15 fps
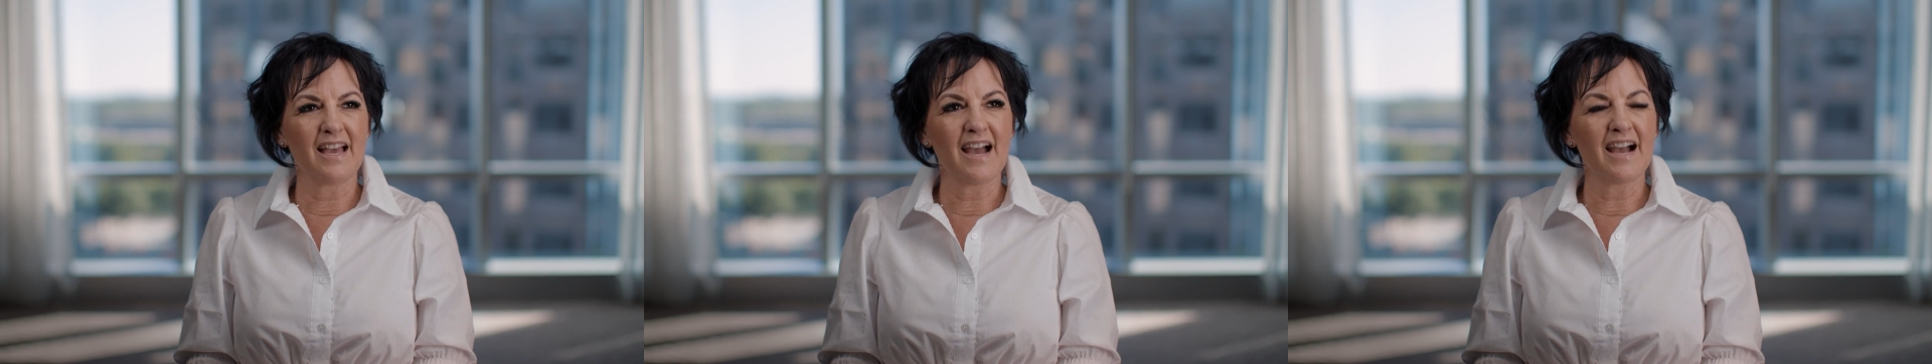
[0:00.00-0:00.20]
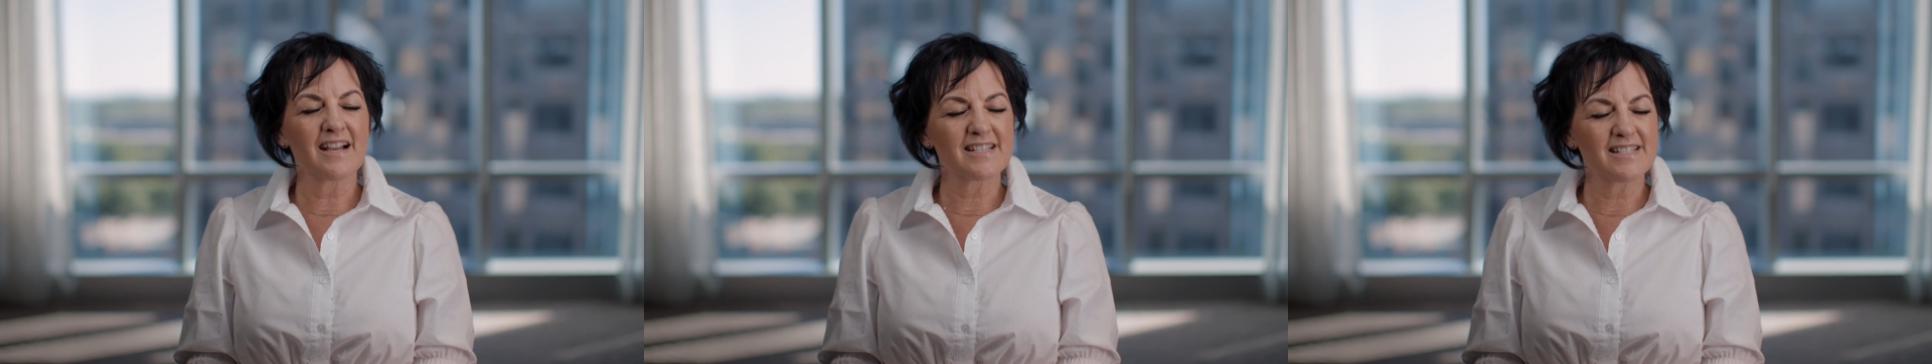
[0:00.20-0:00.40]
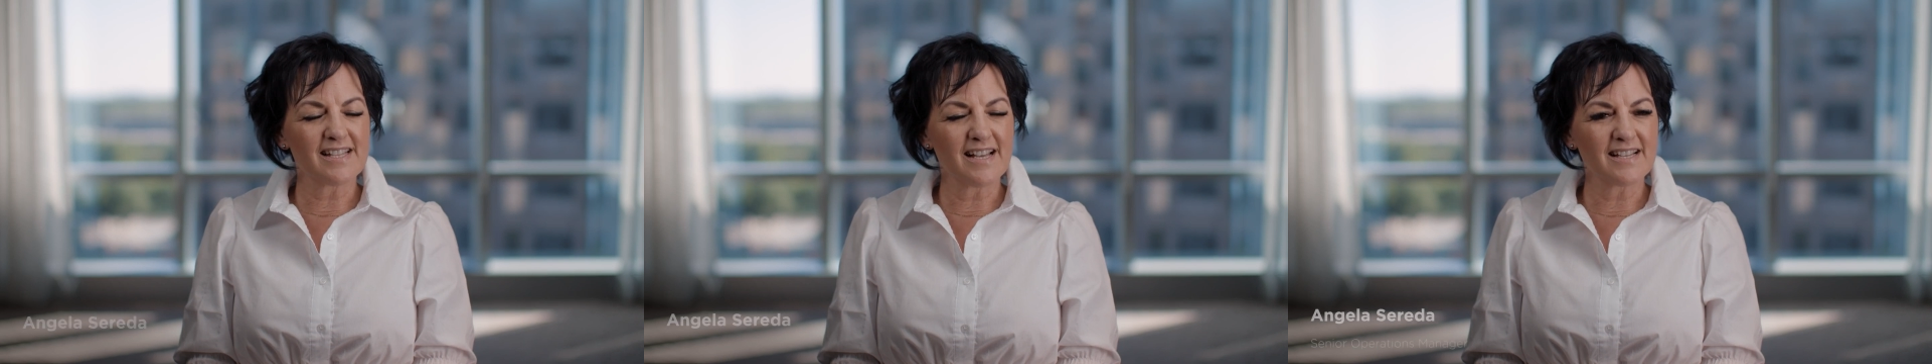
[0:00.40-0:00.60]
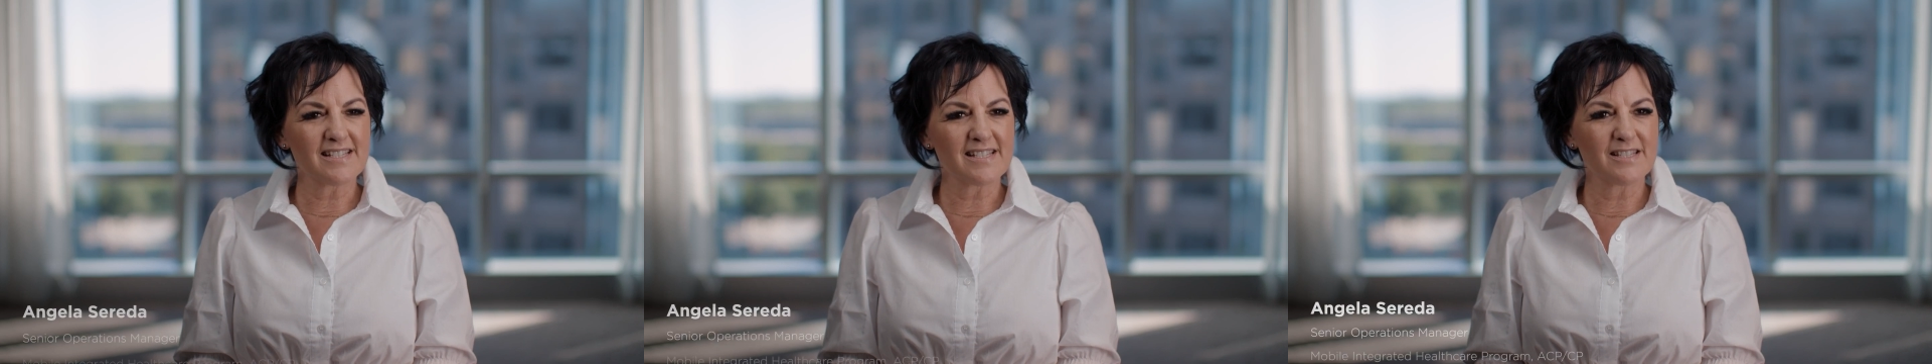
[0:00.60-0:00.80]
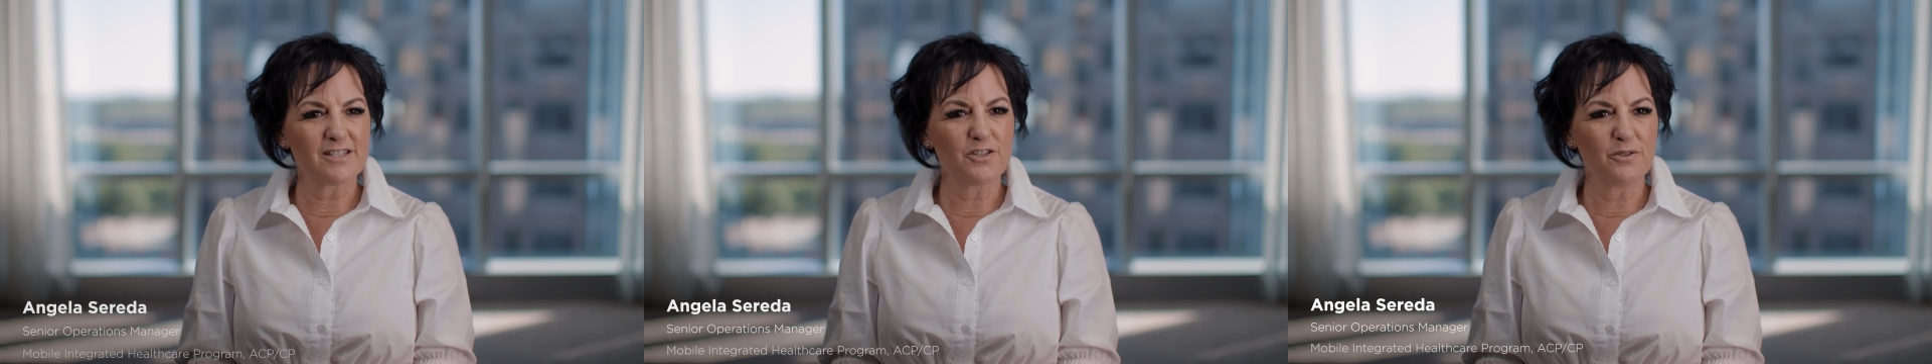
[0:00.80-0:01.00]

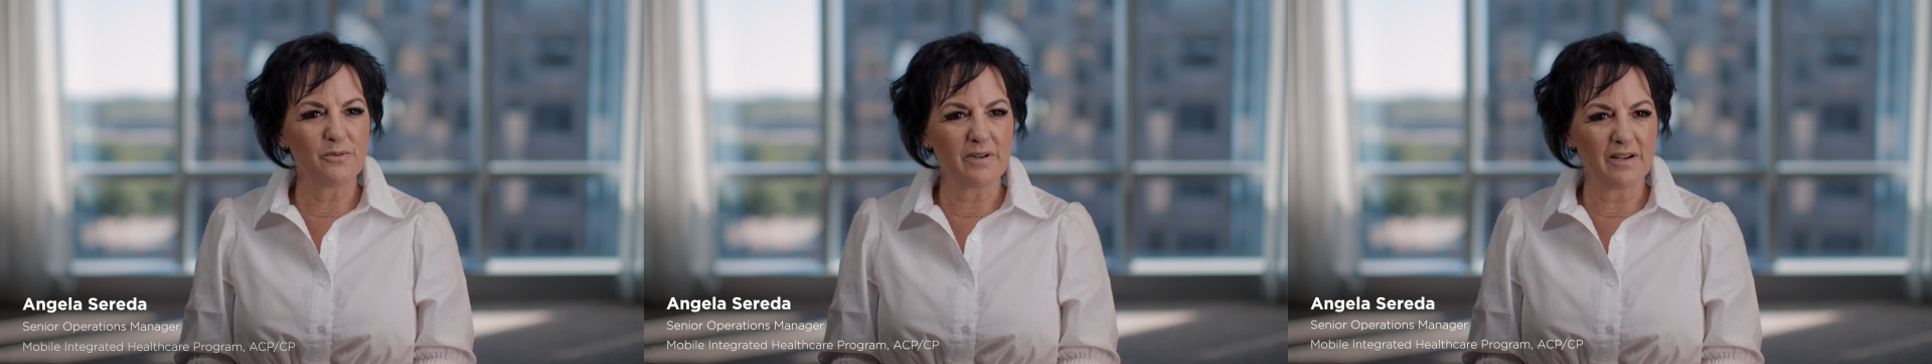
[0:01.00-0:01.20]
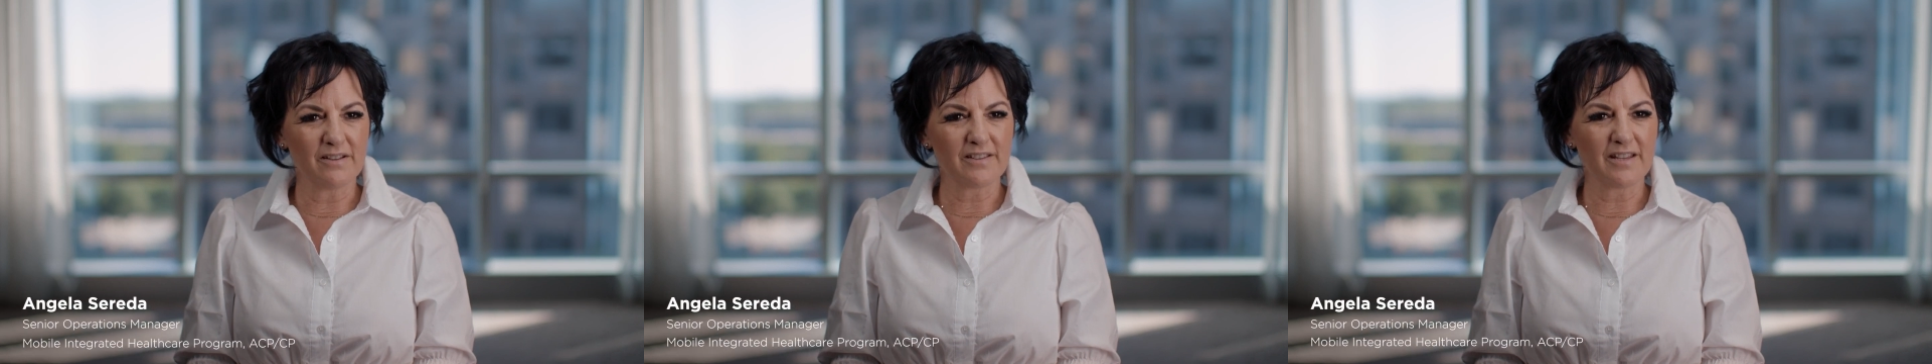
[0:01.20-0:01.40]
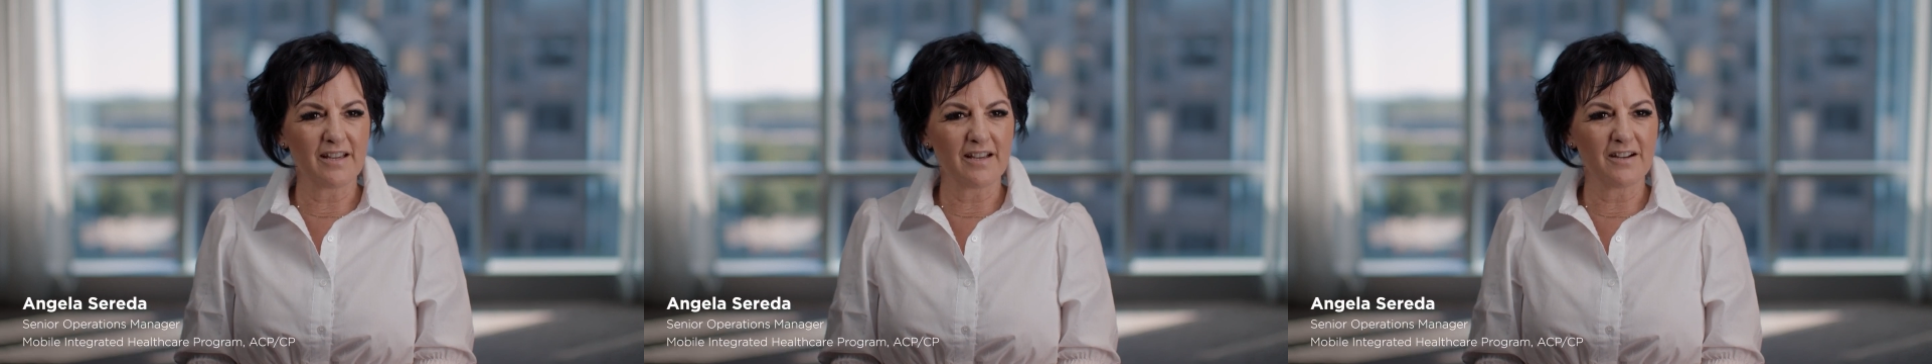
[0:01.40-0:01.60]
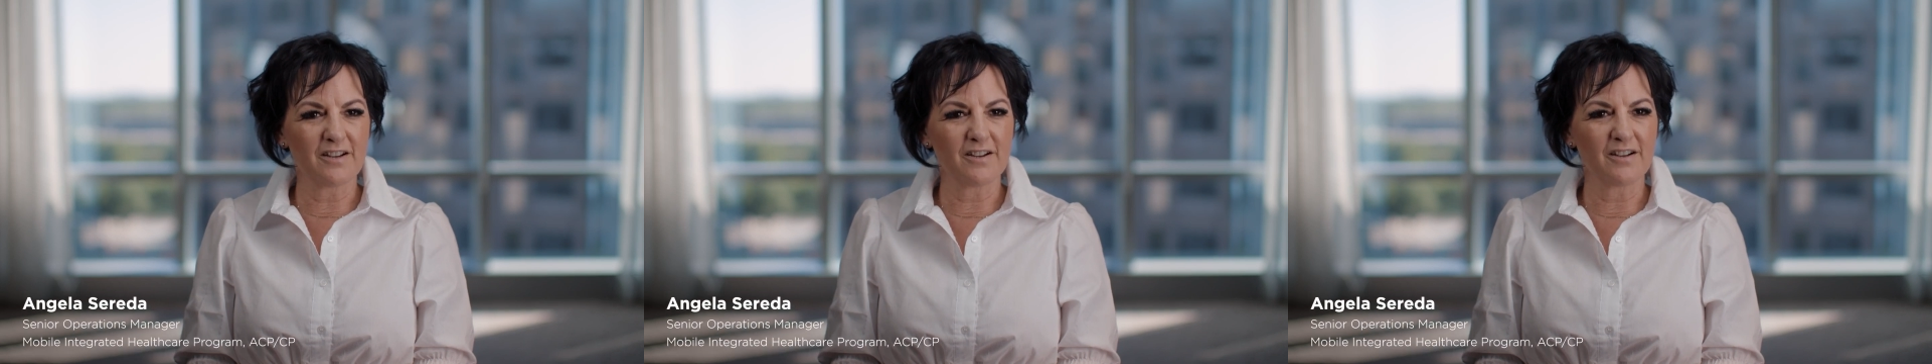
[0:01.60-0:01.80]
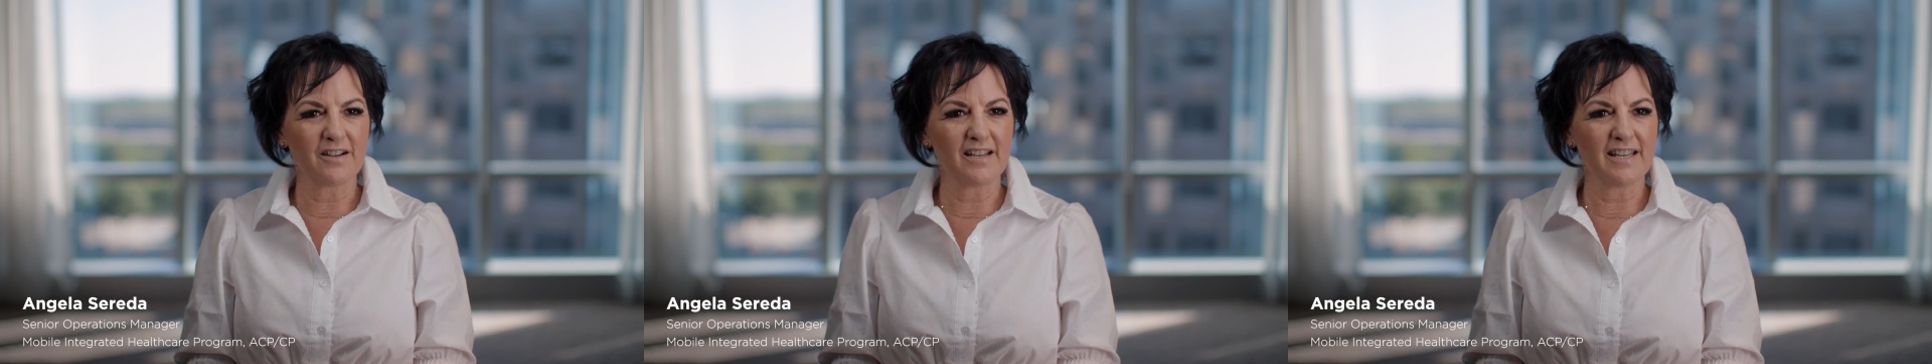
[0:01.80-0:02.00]
Access to
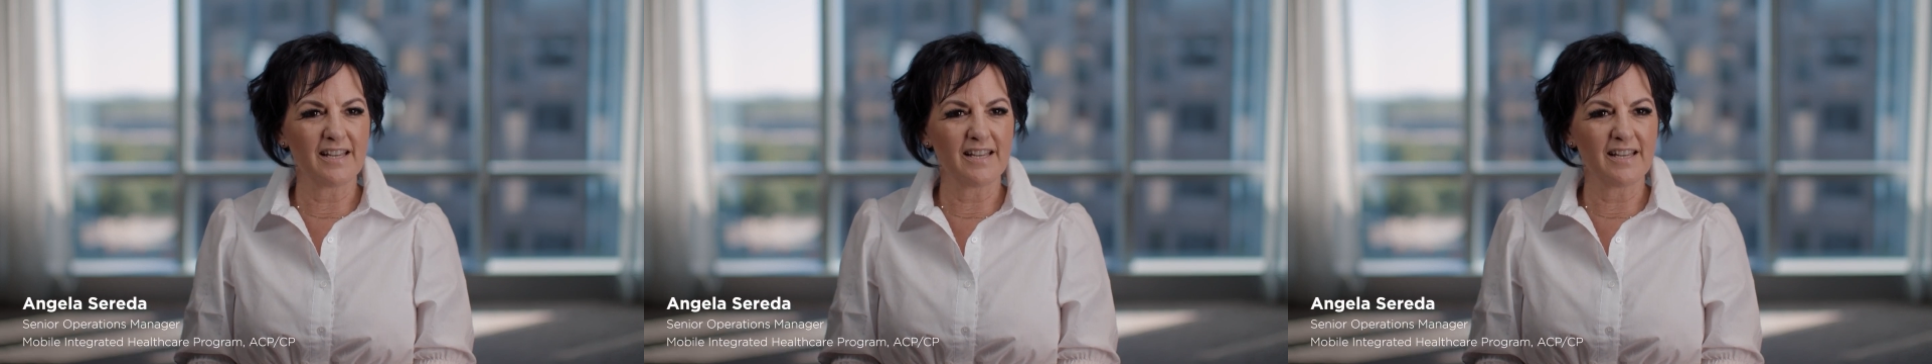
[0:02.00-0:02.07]
healthcare